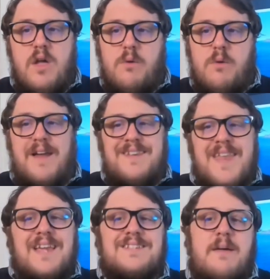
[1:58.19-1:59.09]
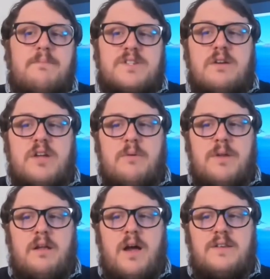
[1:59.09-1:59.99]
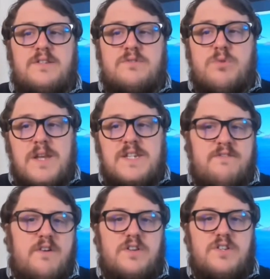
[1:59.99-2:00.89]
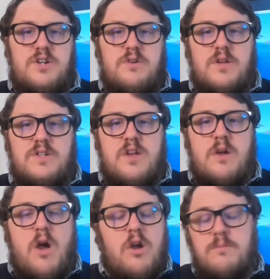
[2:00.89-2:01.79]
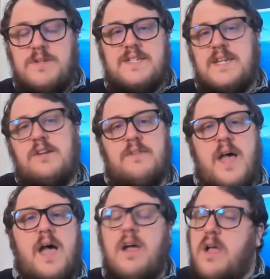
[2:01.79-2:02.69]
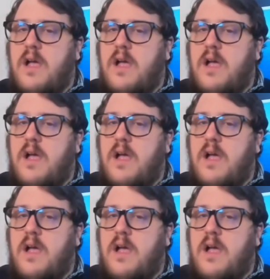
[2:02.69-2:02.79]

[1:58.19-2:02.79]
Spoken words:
with our next episode going live 23rd of June, so hope to see you there.